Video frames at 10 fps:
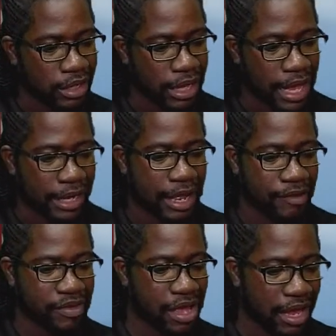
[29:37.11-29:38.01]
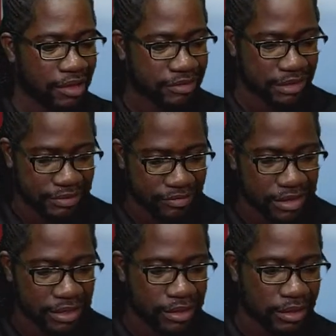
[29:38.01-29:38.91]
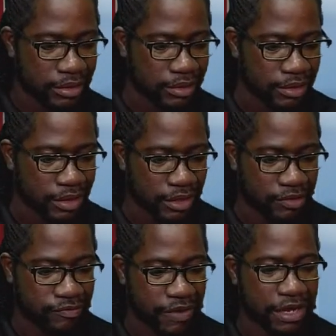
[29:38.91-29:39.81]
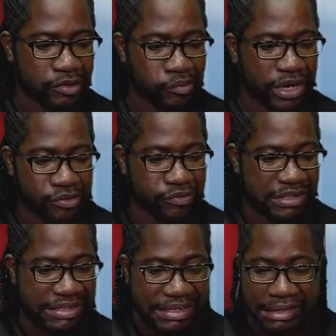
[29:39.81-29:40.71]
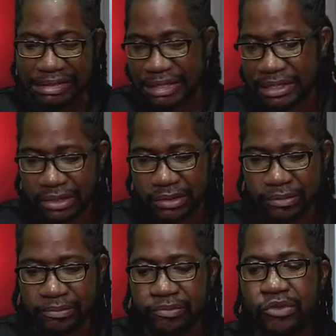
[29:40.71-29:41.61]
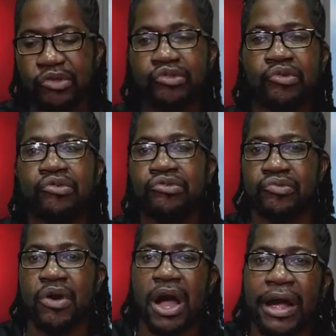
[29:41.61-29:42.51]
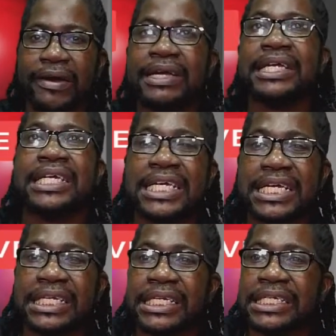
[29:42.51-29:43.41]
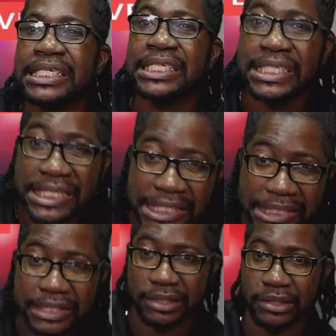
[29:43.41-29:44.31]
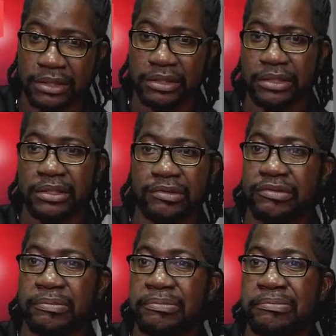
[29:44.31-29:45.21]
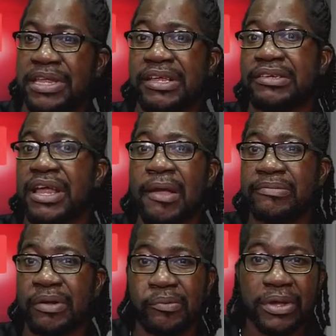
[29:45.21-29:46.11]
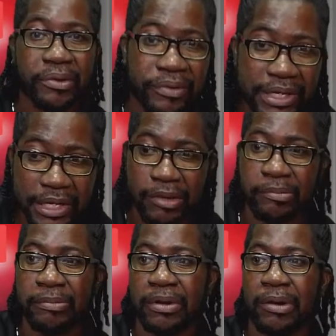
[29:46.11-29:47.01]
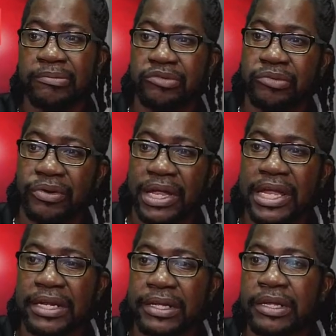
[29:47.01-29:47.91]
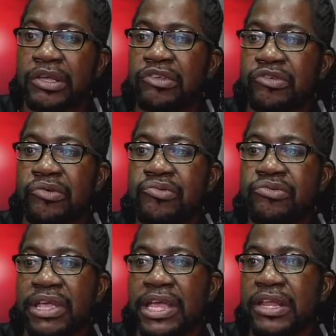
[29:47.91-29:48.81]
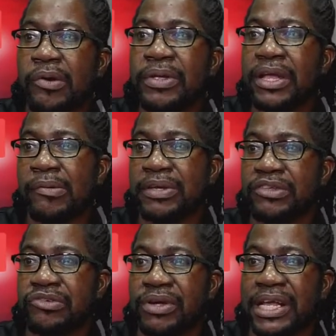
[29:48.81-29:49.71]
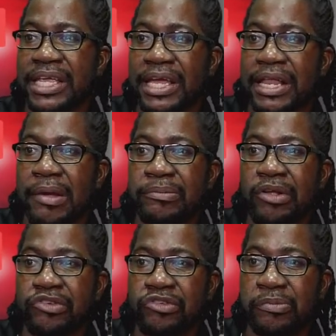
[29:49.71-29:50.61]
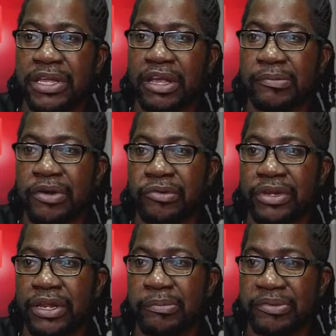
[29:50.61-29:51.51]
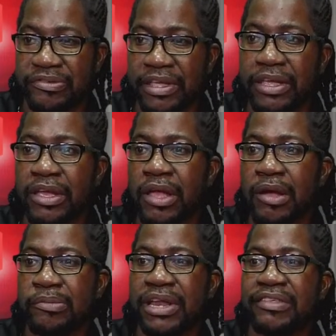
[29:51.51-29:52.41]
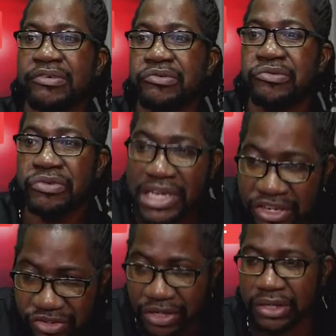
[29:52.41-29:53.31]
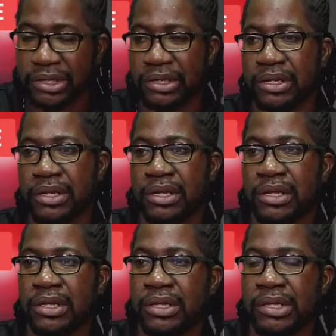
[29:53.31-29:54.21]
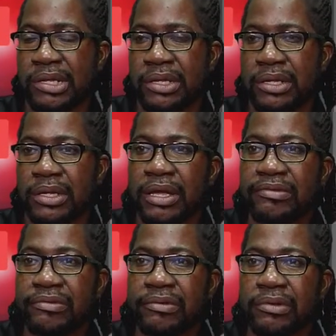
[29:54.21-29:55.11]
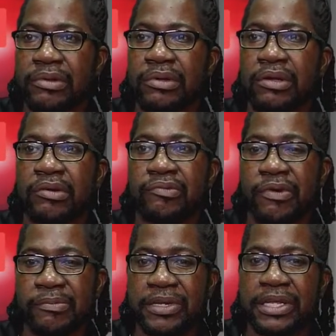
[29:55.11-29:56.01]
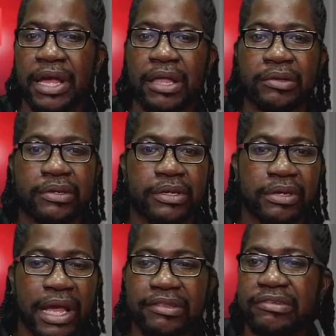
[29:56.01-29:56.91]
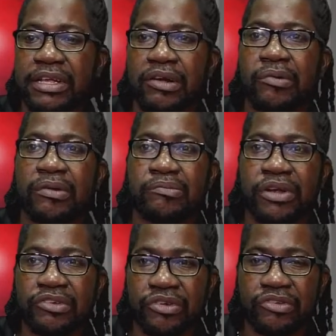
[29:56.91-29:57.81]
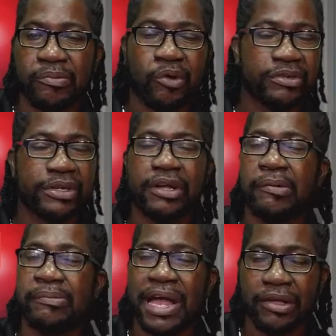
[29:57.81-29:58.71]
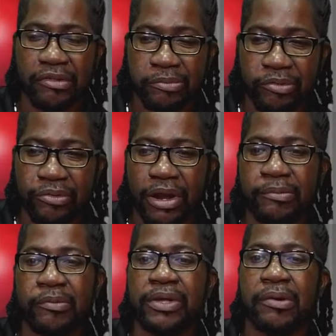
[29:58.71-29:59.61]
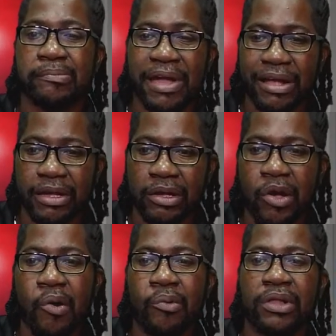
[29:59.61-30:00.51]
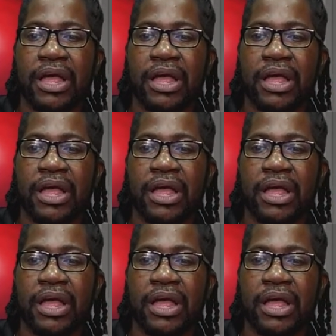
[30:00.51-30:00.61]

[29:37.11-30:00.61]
and have hesitancy can find a way to facilitate those who are in need. Because there are many a times that we are in need and people come to our aid. So whose aid are we coming to? And again, I'm not just speaking about Grenada per se, but as a region. Yes? Family, I'd like to take a quick break, drink some water, and come back on the program. When we come back, we'll